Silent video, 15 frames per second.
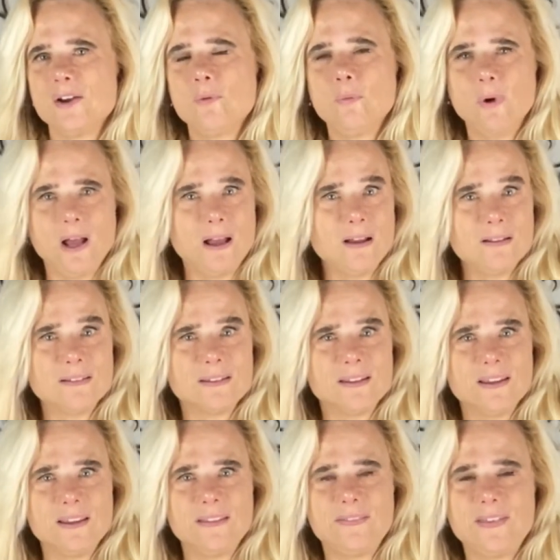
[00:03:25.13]
Well,
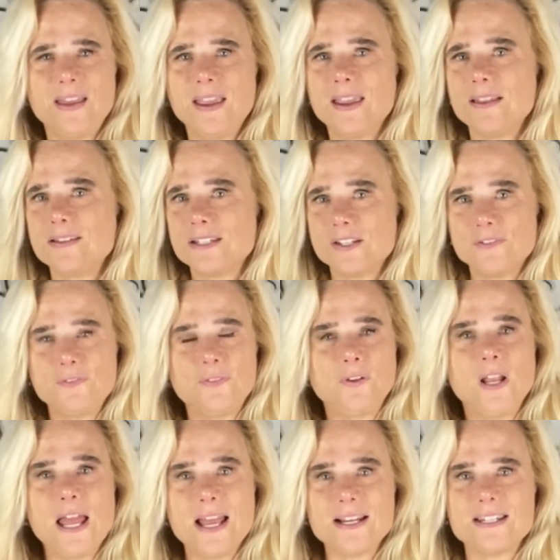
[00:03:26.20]
they
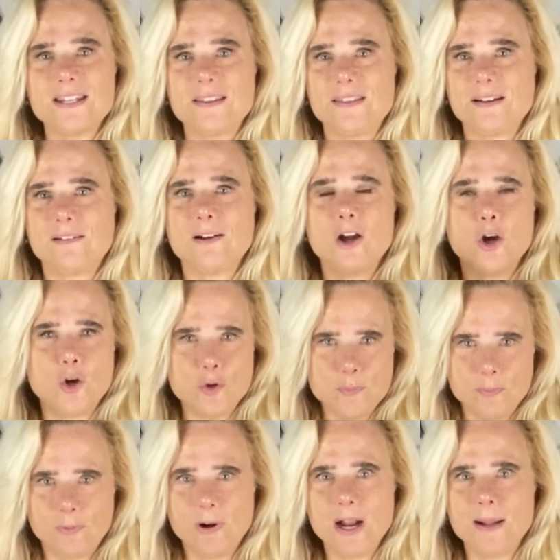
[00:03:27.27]
deflect their
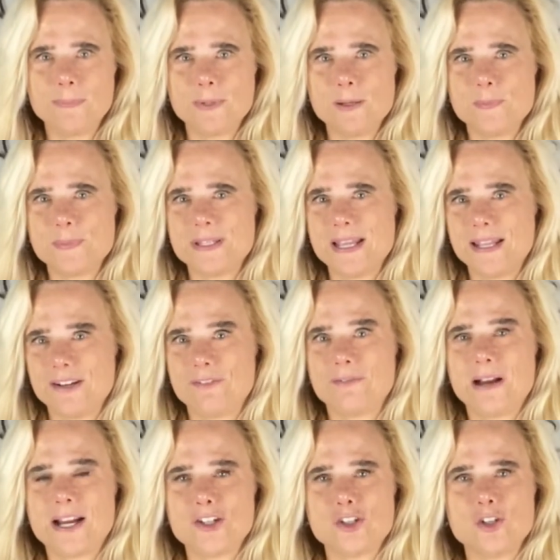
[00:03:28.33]
own problems and
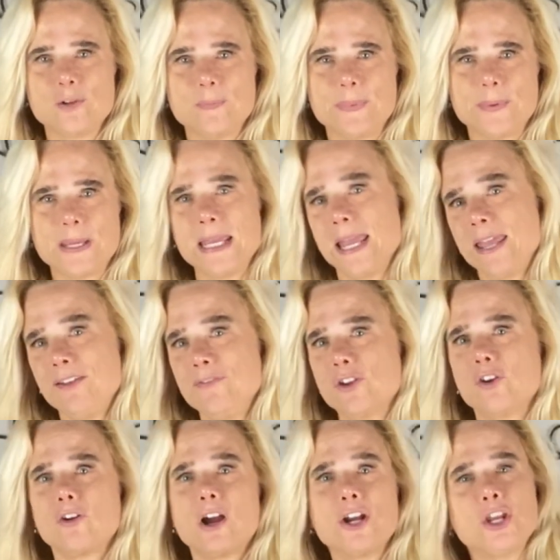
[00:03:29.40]
irrational
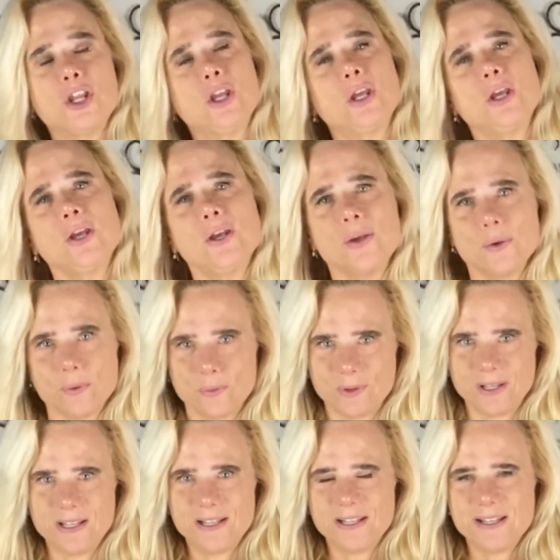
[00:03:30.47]
behavior on you.
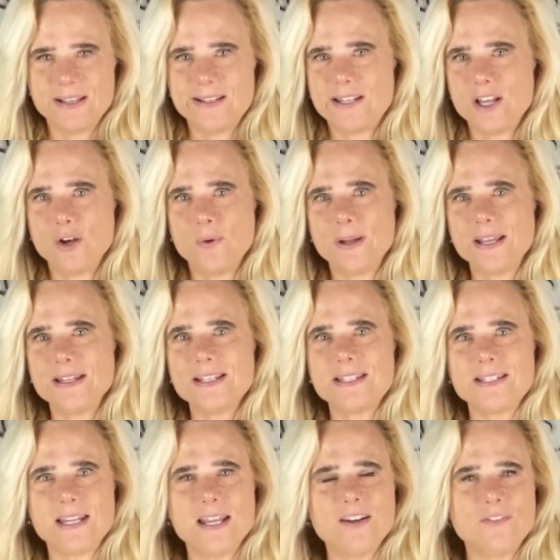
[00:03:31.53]
So
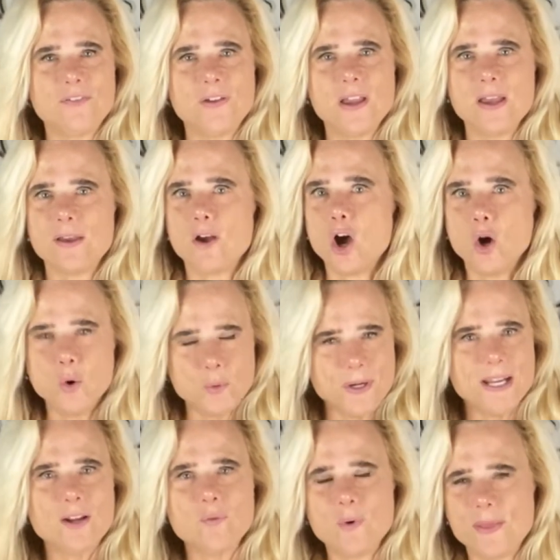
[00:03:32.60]
instead of
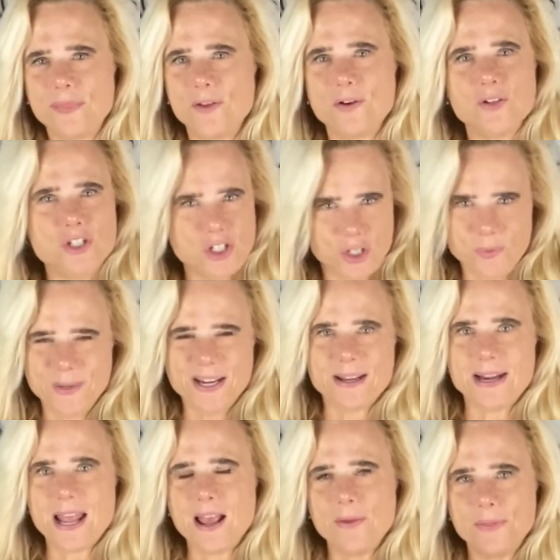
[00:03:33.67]
owning what they're doing
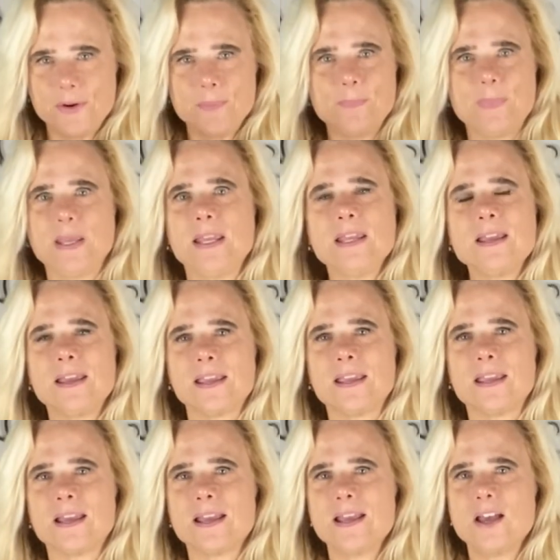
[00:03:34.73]
and how they're
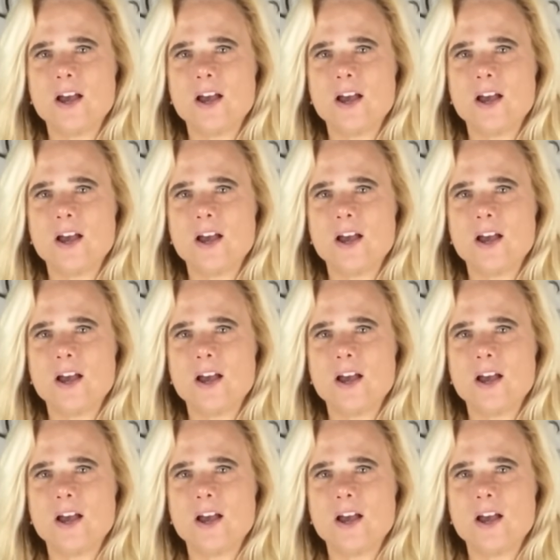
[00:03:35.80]
being,